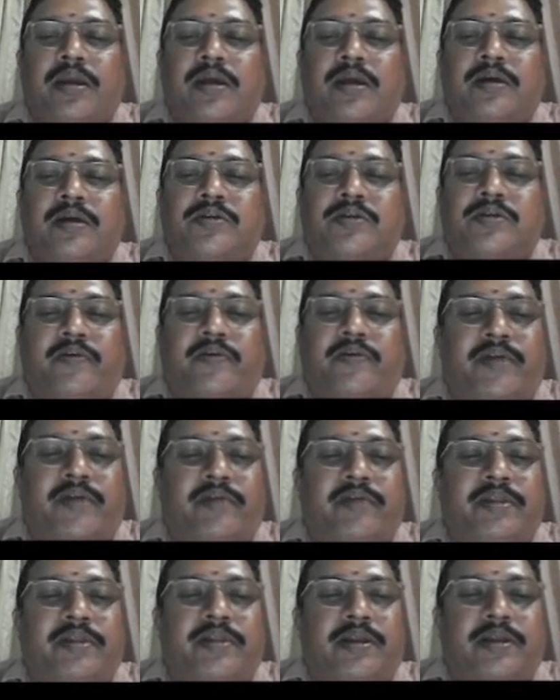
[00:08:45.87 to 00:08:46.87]

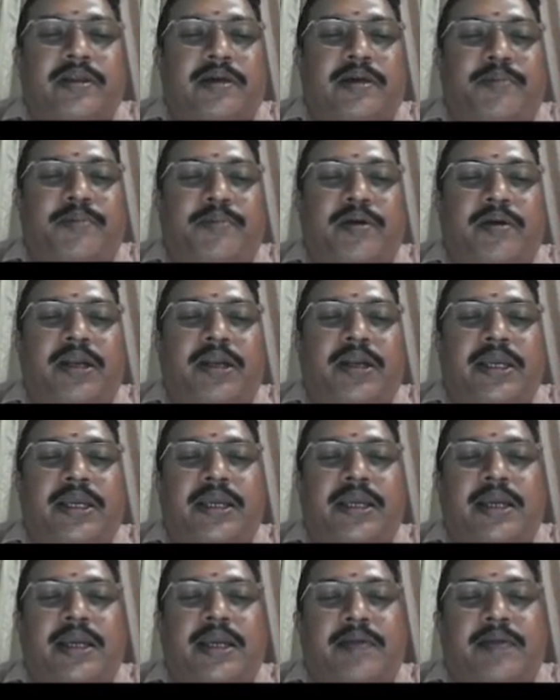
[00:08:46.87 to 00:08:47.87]
Software with
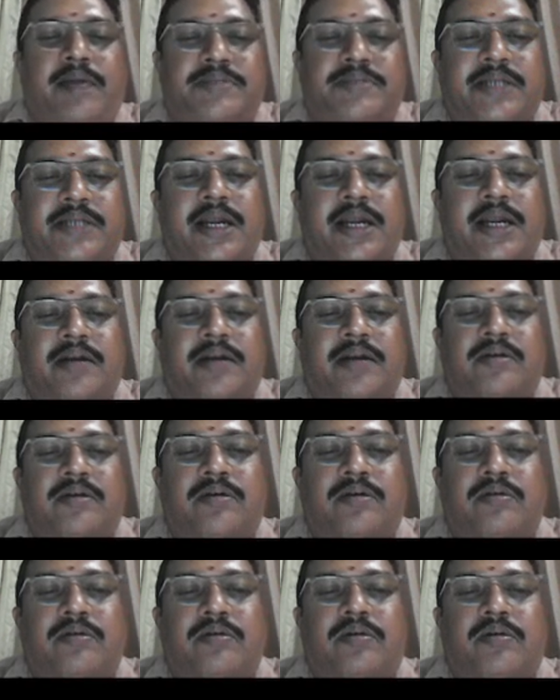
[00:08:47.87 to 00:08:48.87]
purely abstract
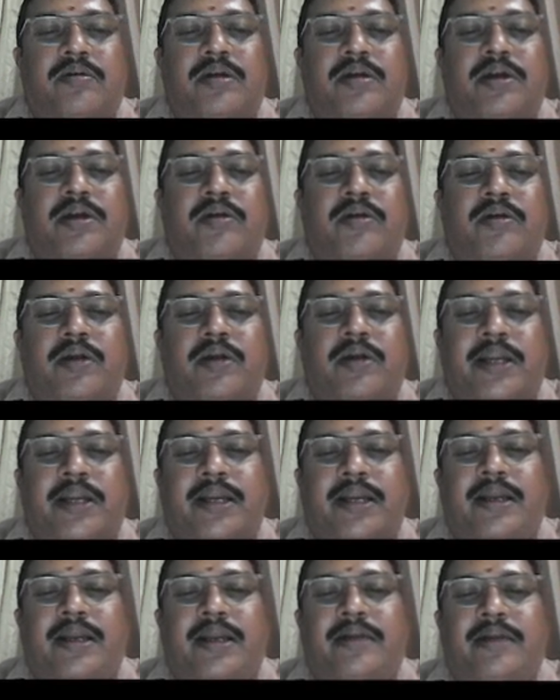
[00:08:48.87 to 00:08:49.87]
or
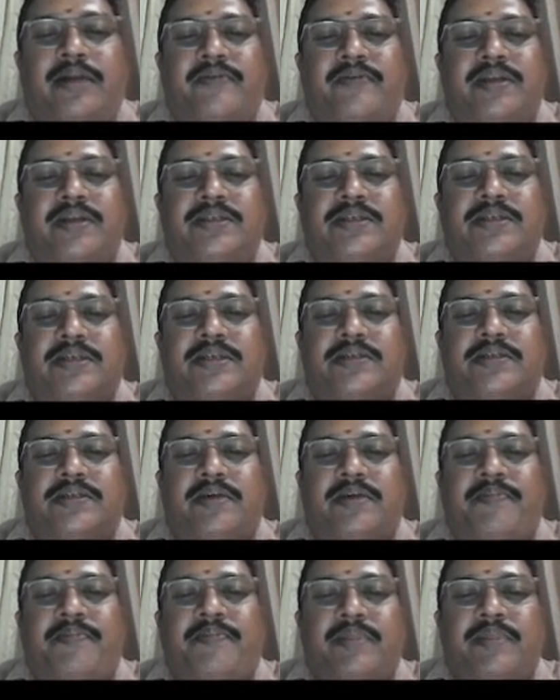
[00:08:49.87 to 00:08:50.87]
non-technical features
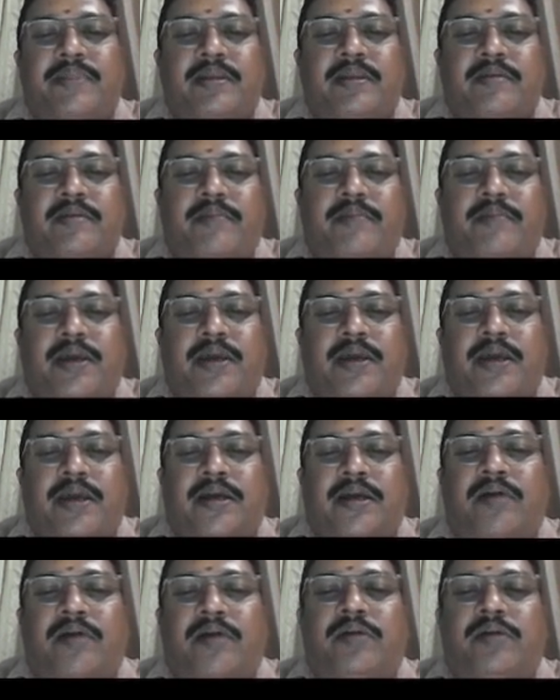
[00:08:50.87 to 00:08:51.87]
may
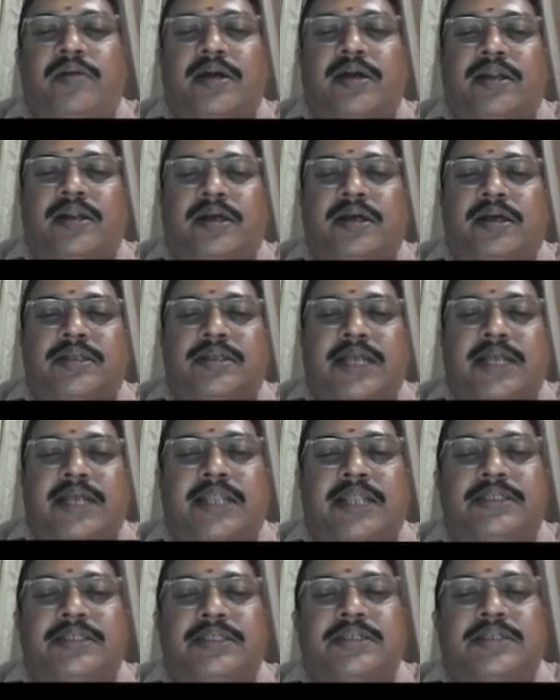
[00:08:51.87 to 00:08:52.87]
encounter
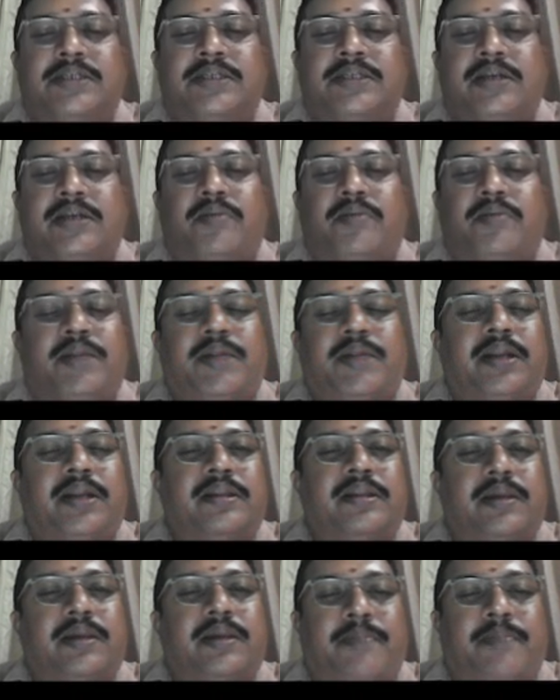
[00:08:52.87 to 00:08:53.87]
challenges in
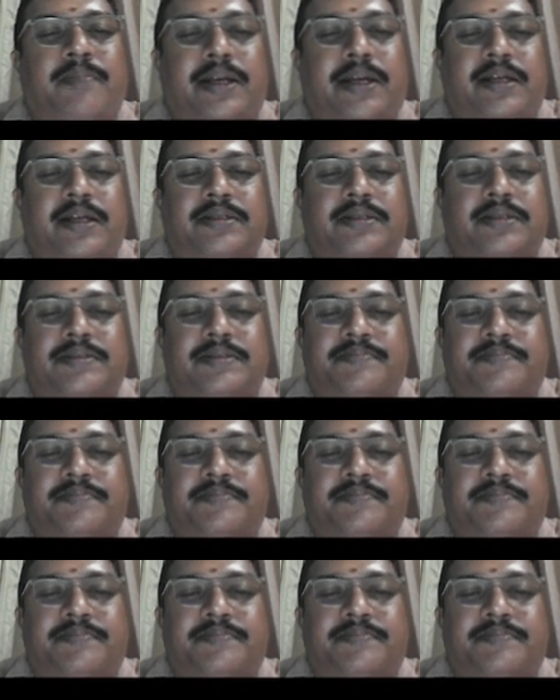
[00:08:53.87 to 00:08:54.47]
obtaining the patents.